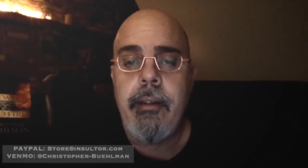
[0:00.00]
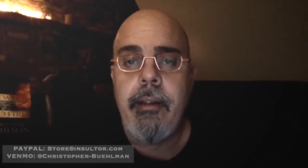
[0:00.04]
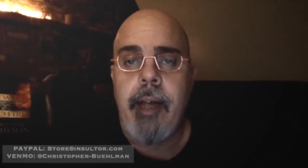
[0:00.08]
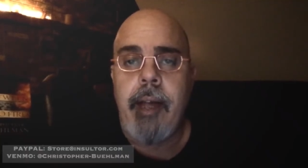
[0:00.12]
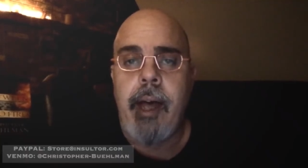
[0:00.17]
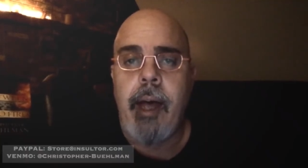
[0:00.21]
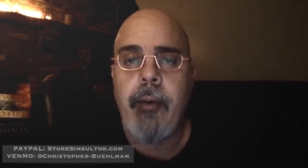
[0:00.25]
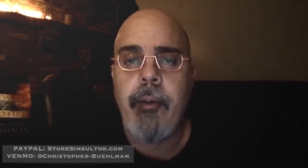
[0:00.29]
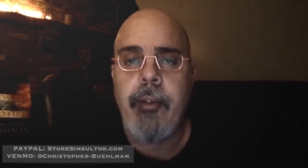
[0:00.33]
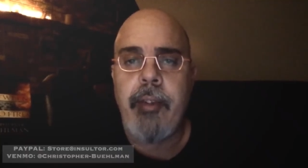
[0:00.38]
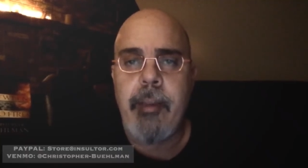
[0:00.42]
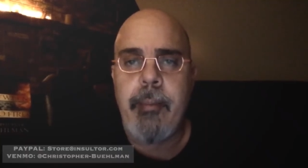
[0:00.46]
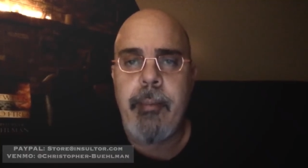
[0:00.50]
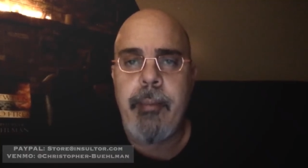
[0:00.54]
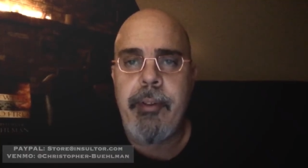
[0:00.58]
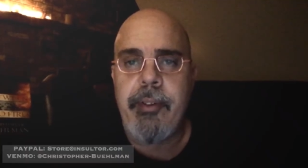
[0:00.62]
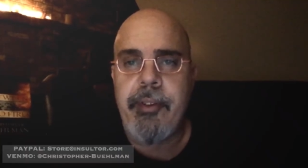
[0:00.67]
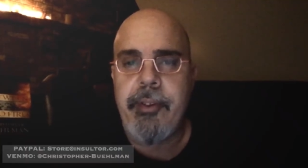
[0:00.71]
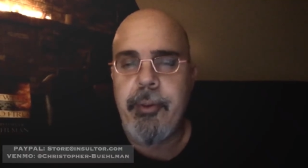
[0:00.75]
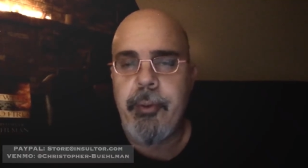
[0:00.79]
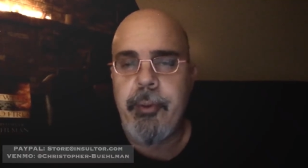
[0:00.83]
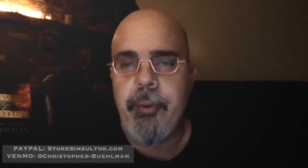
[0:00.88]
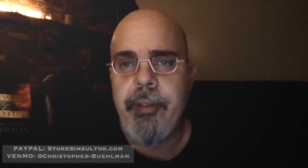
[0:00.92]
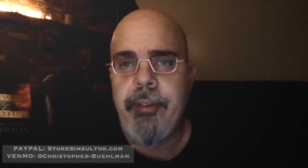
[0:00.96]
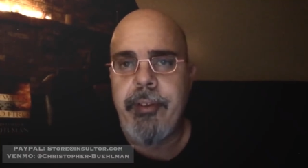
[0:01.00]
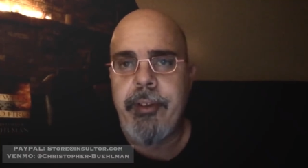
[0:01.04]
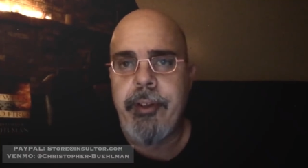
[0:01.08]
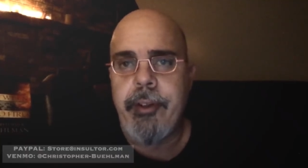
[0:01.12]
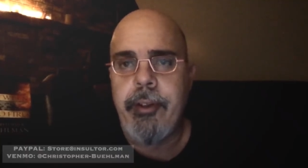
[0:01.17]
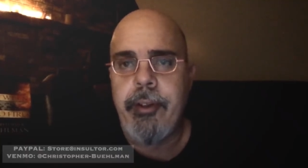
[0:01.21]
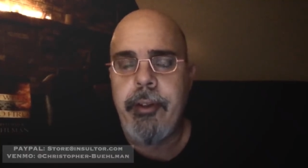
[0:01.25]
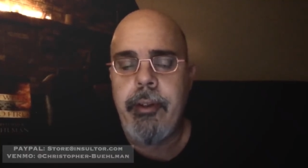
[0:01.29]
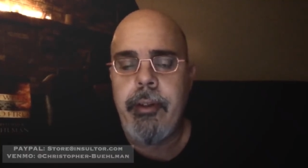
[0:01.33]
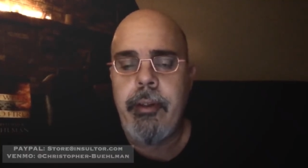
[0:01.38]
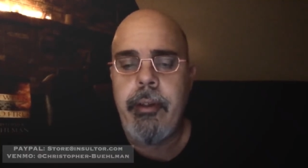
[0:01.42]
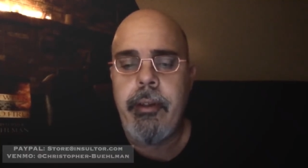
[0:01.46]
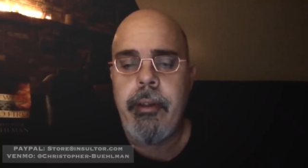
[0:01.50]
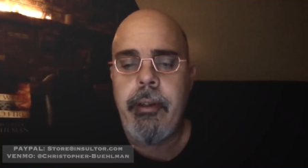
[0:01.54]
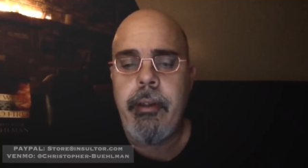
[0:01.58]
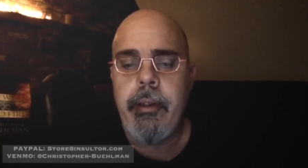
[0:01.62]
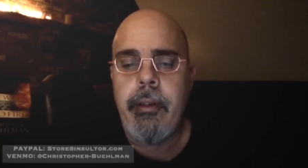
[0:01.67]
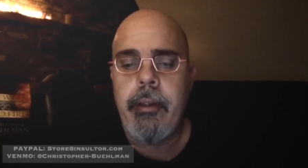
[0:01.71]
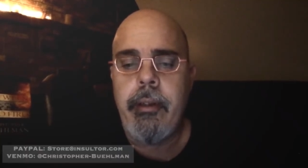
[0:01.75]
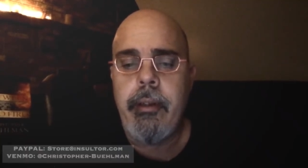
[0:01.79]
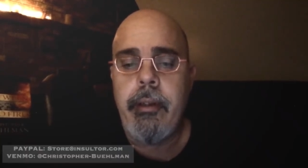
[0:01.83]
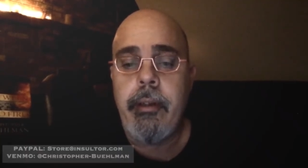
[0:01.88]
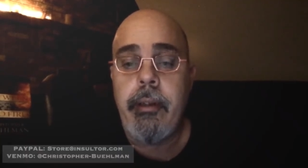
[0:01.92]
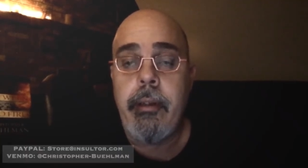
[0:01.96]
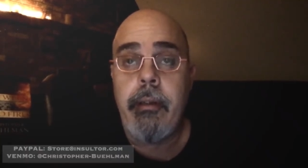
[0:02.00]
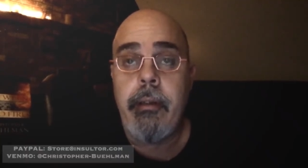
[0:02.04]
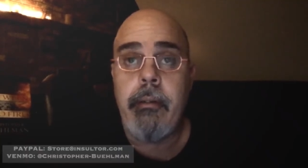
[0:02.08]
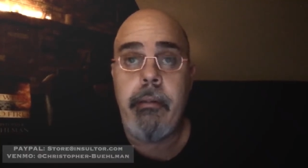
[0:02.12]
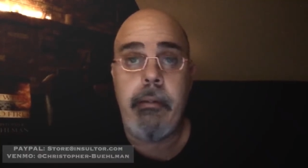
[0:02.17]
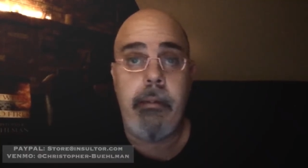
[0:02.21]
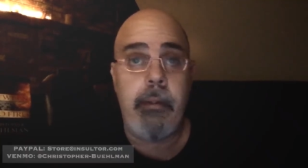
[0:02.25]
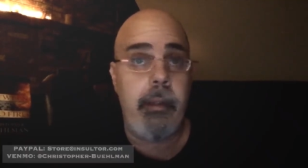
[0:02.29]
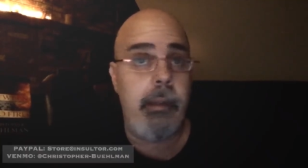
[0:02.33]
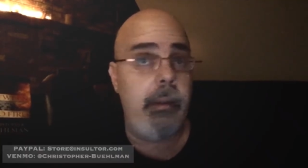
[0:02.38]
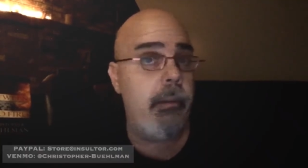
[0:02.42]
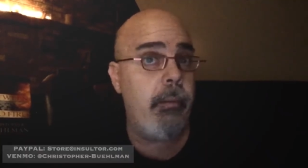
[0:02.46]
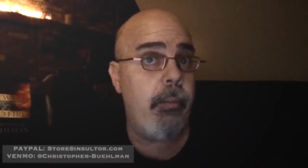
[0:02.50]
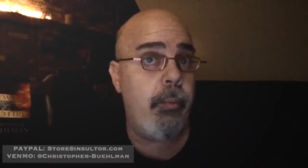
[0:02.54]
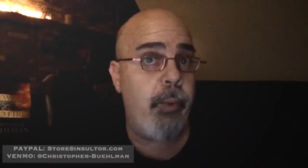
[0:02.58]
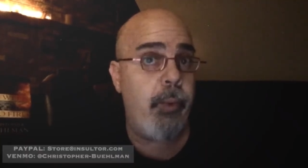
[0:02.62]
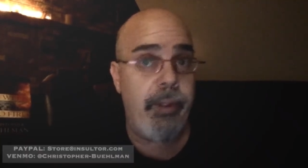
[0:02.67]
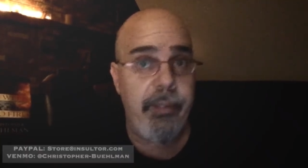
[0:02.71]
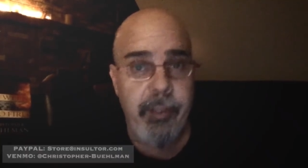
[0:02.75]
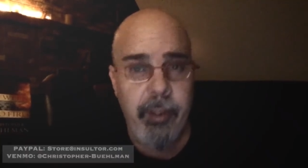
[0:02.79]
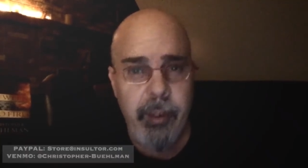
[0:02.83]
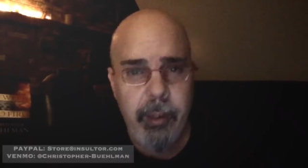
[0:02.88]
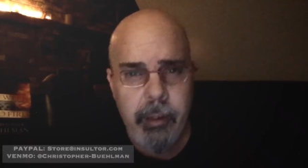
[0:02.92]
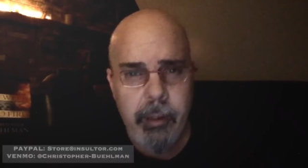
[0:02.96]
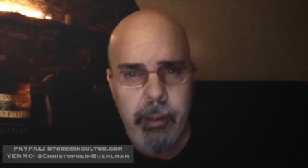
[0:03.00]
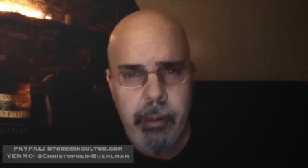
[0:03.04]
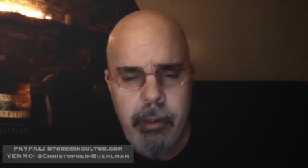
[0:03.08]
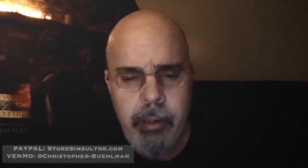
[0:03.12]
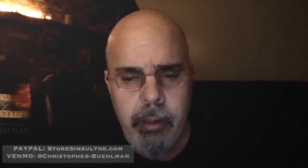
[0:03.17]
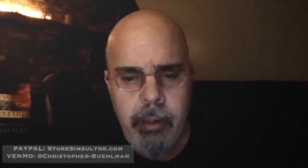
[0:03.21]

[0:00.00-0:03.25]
How deep is the river? The river?